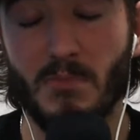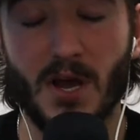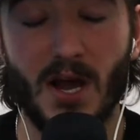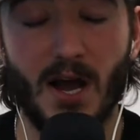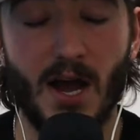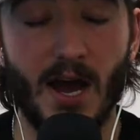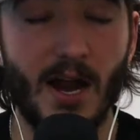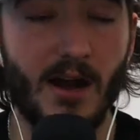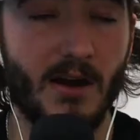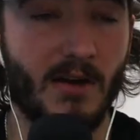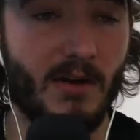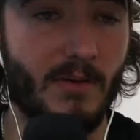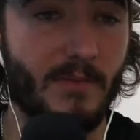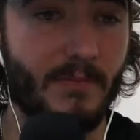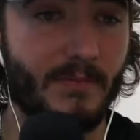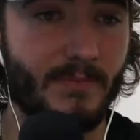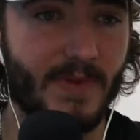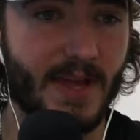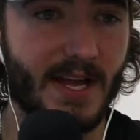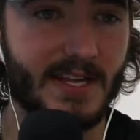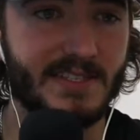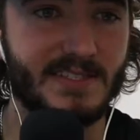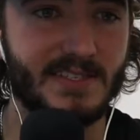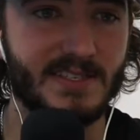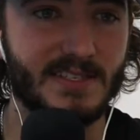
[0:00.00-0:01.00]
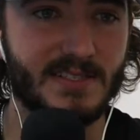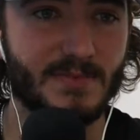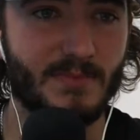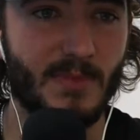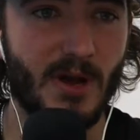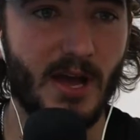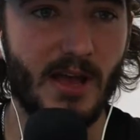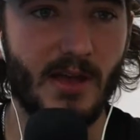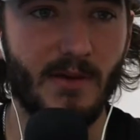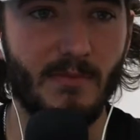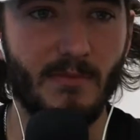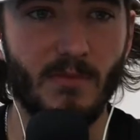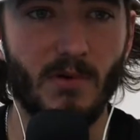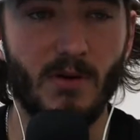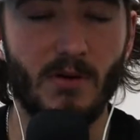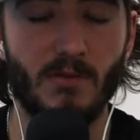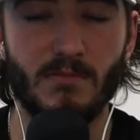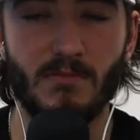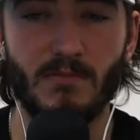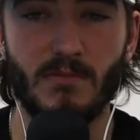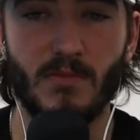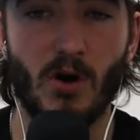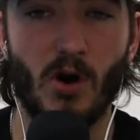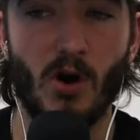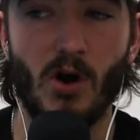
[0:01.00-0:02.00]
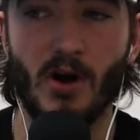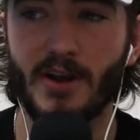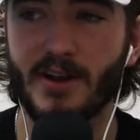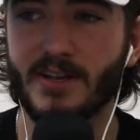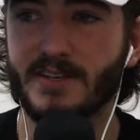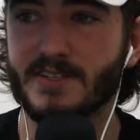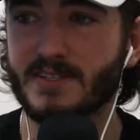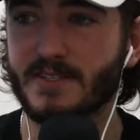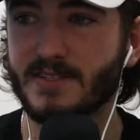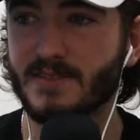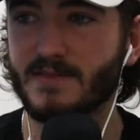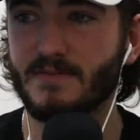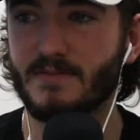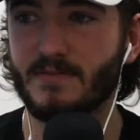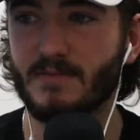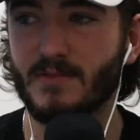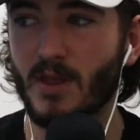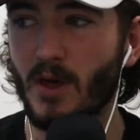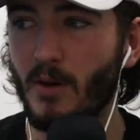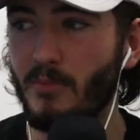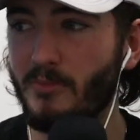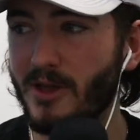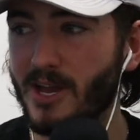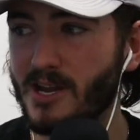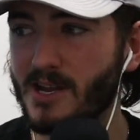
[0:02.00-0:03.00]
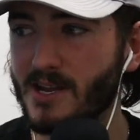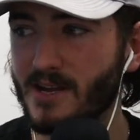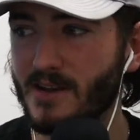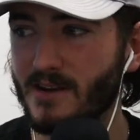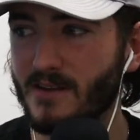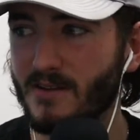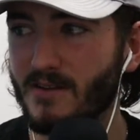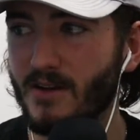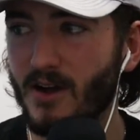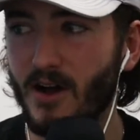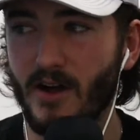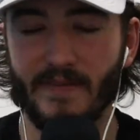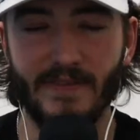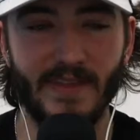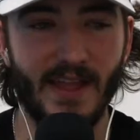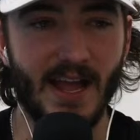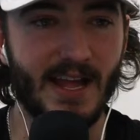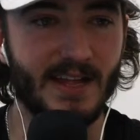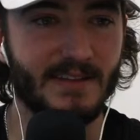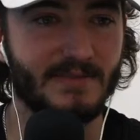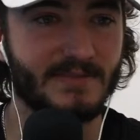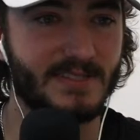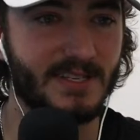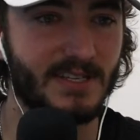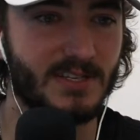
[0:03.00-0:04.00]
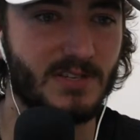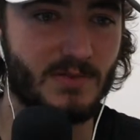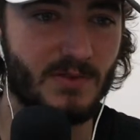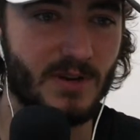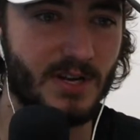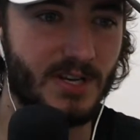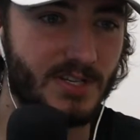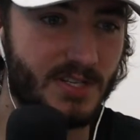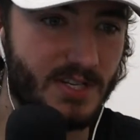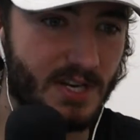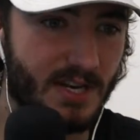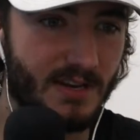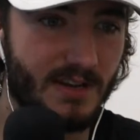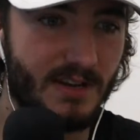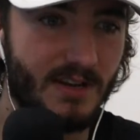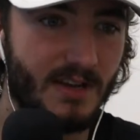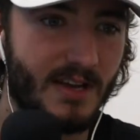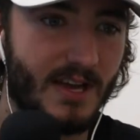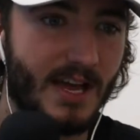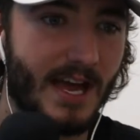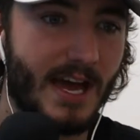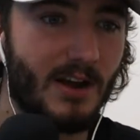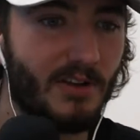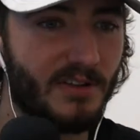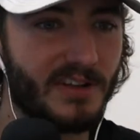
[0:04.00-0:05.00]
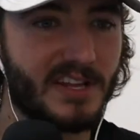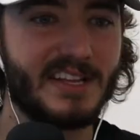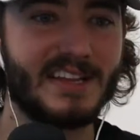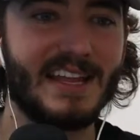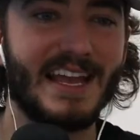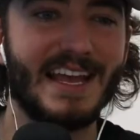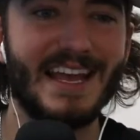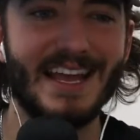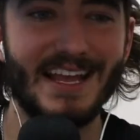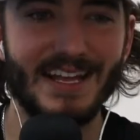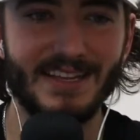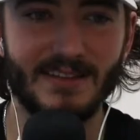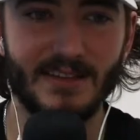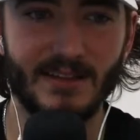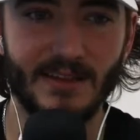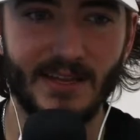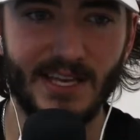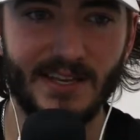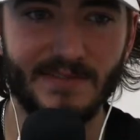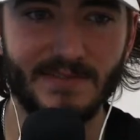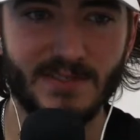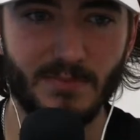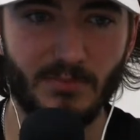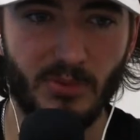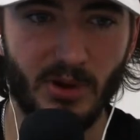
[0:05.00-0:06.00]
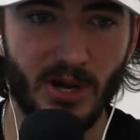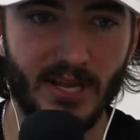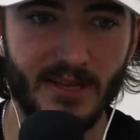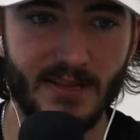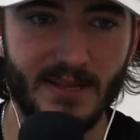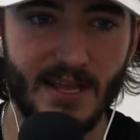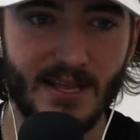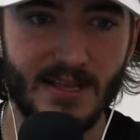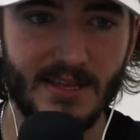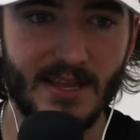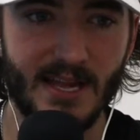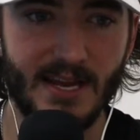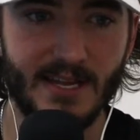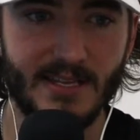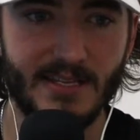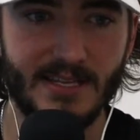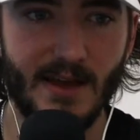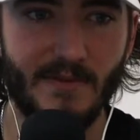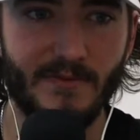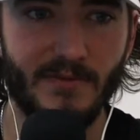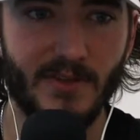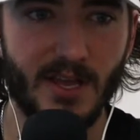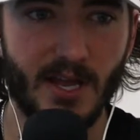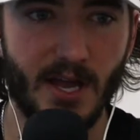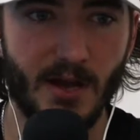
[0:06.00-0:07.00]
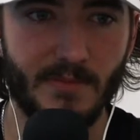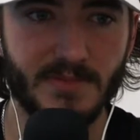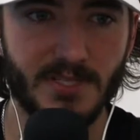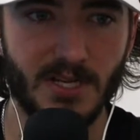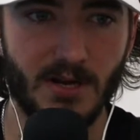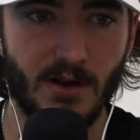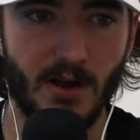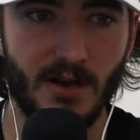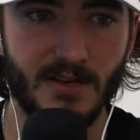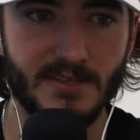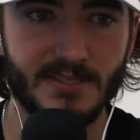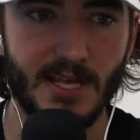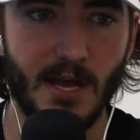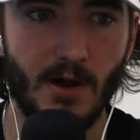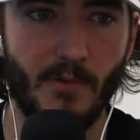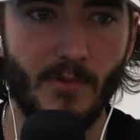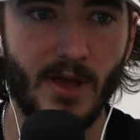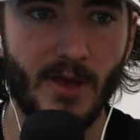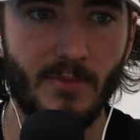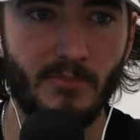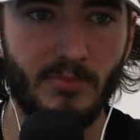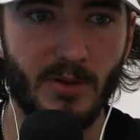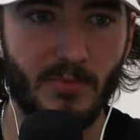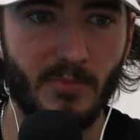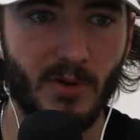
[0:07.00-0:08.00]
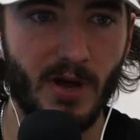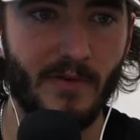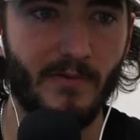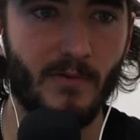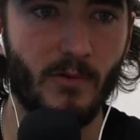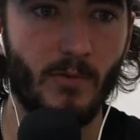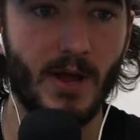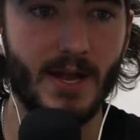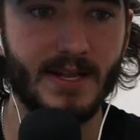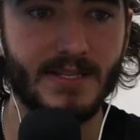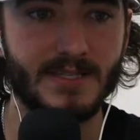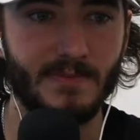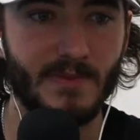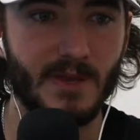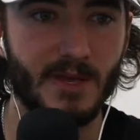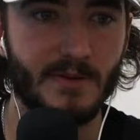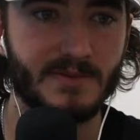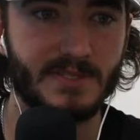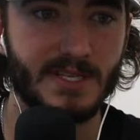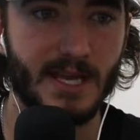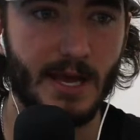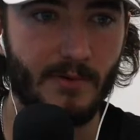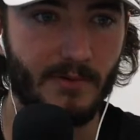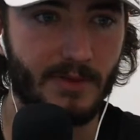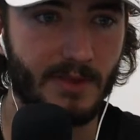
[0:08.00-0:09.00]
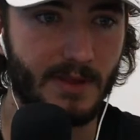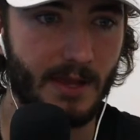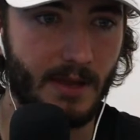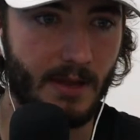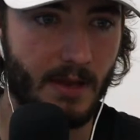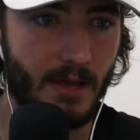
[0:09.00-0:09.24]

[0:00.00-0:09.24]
I don't know. That's just my honest opinion on that situation. I don't think they hate the Leafs, but I think that it definitely comes across that way and people have a right to be upset with it.